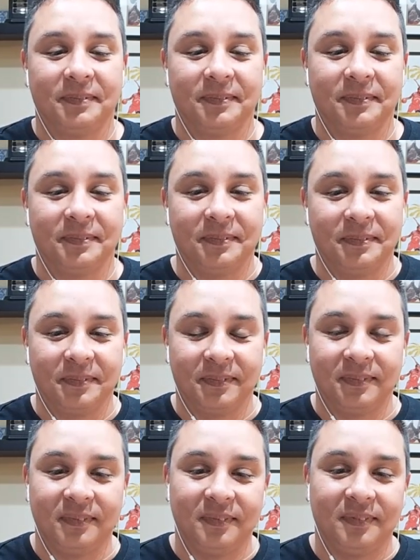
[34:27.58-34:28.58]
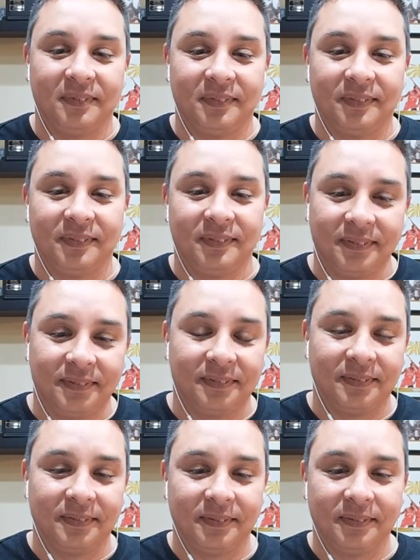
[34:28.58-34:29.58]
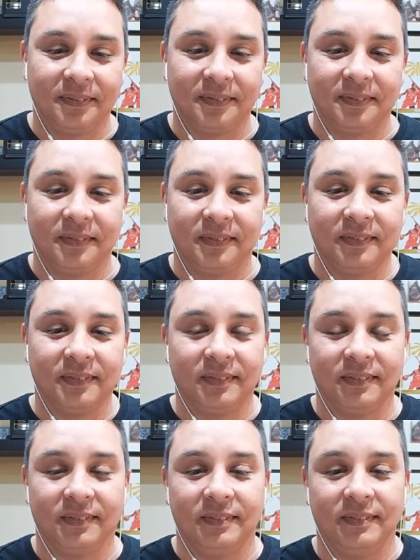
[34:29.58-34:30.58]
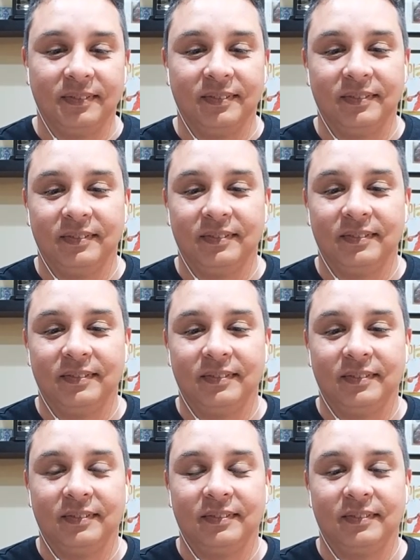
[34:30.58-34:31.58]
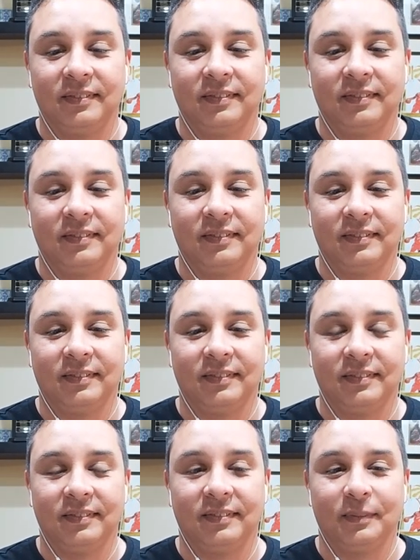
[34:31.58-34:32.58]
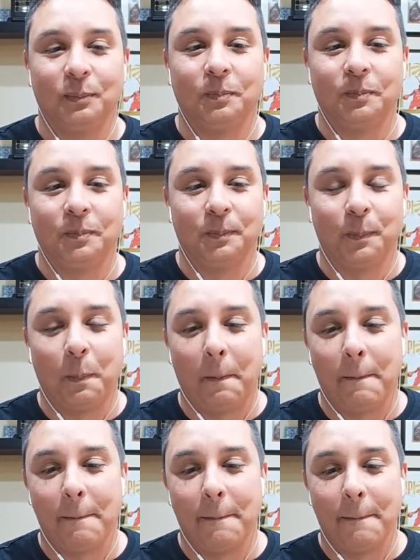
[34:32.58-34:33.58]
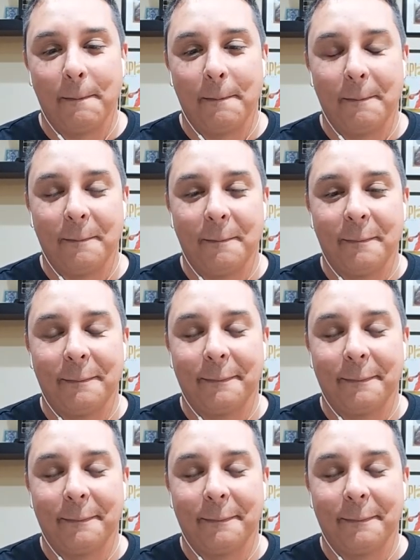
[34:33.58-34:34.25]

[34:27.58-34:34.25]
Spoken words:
(not speaking)